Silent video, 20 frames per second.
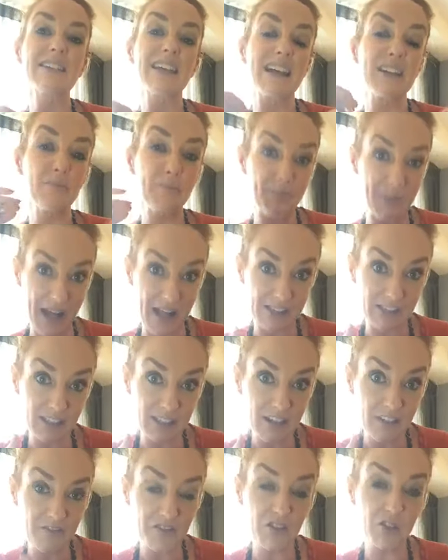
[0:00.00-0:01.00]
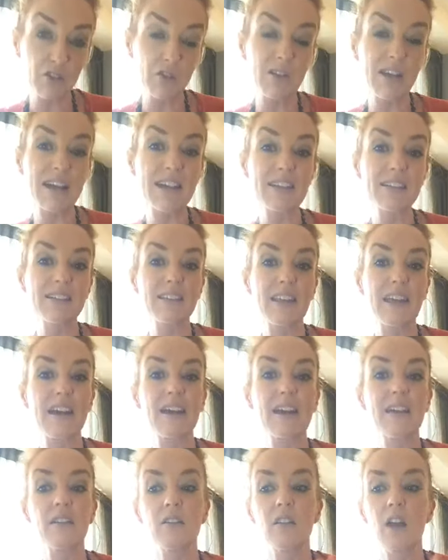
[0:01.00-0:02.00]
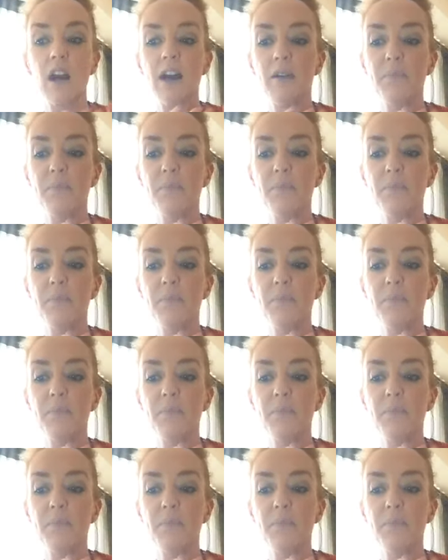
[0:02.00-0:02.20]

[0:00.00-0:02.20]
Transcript: and in Ballina for 2 days. They're